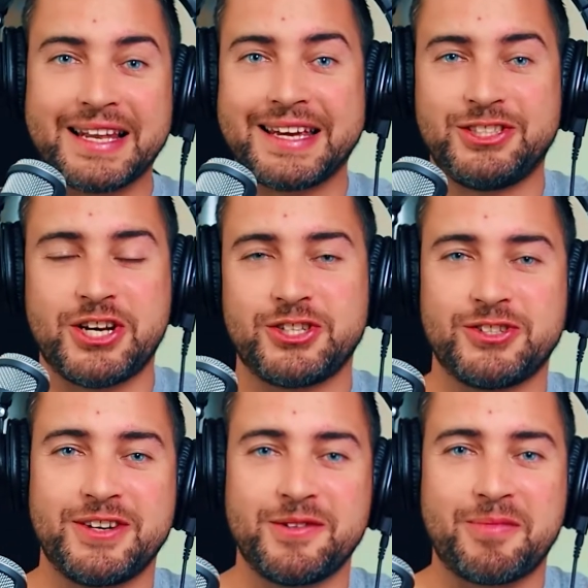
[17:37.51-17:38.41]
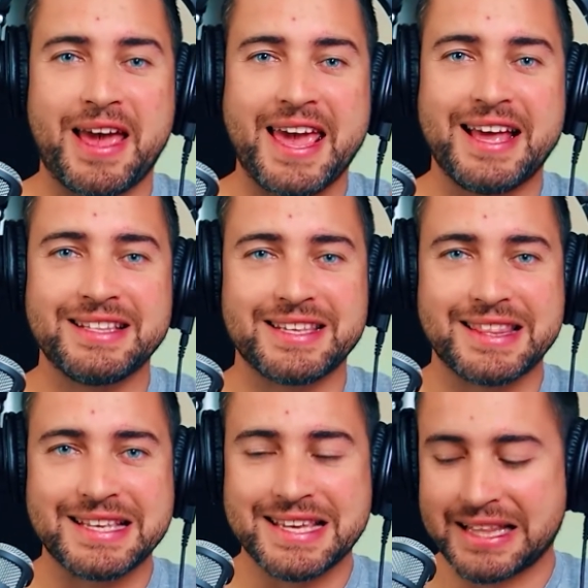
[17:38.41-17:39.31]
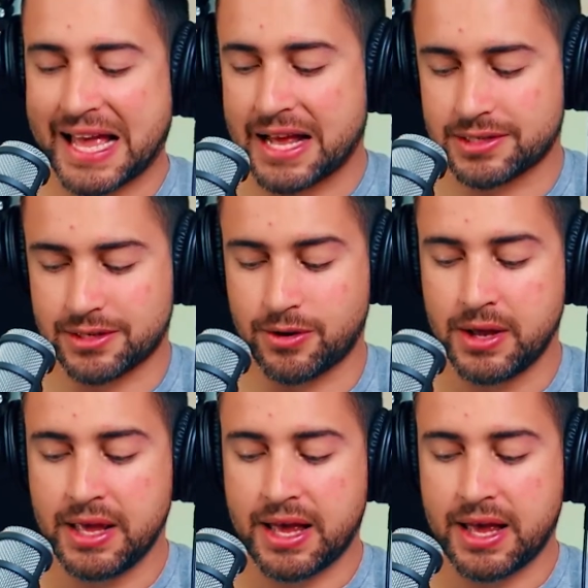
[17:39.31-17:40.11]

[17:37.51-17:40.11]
I like gesturing with my hands and things like that. So,